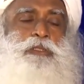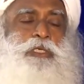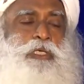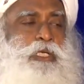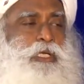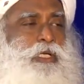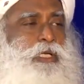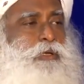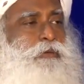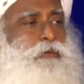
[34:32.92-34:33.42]

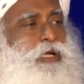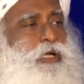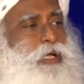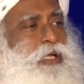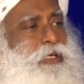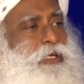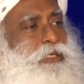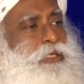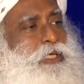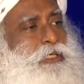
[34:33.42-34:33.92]
Suddenly one
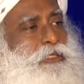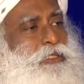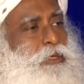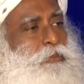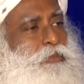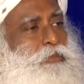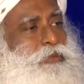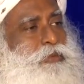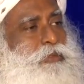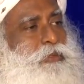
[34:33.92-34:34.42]
day he gets
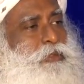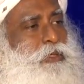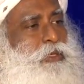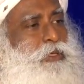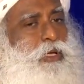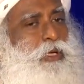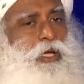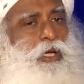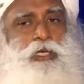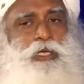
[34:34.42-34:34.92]
up
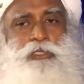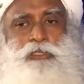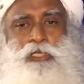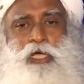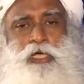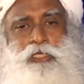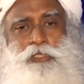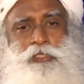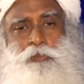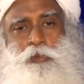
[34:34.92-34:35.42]
and
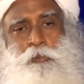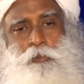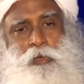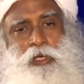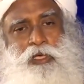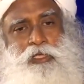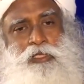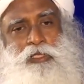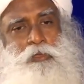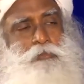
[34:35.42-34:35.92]
starts
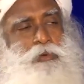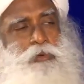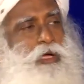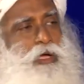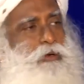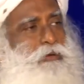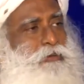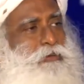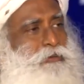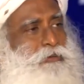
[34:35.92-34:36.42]
preparing the
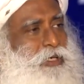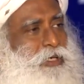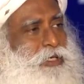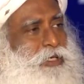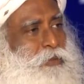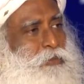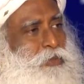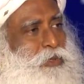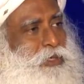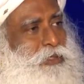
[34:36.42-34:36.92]
plow
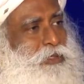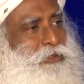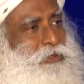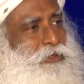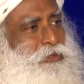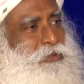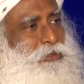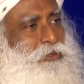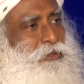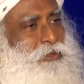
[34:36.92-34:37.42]
and the
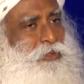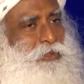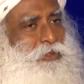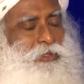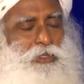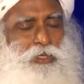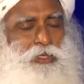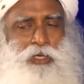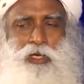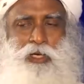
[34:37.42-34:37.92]
bullocks.
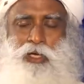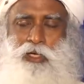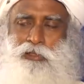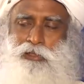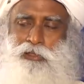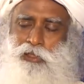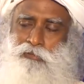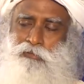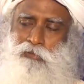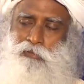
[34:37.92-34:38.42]
I
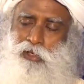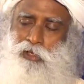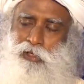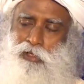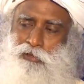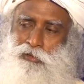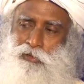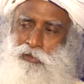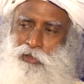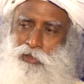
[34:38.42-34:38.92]
said, what are
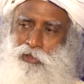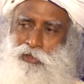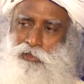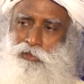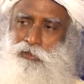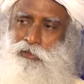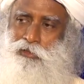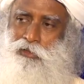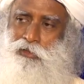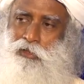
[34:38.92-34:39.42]
you doing?
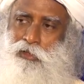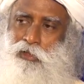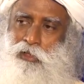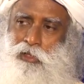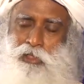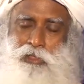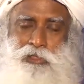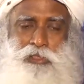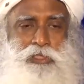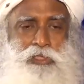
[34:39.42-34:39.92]

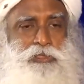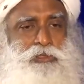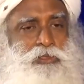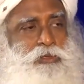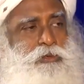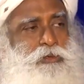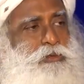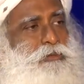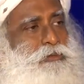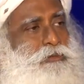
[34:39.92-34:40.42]
He says,
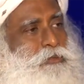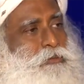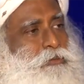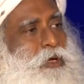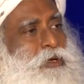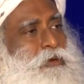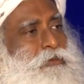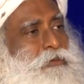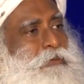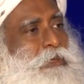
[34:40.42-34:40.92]
no,
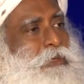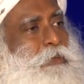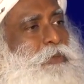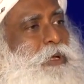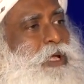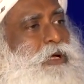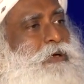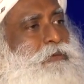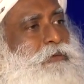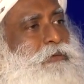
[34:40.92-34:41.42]
tomorrow we will
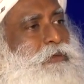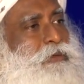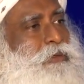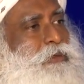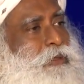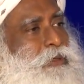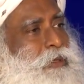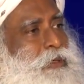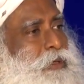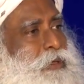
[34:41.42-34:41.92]
plow.
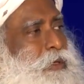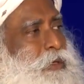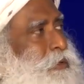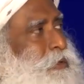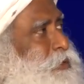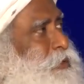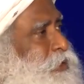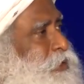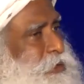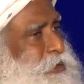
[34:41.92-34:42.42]

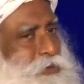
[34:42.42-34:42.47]
I said,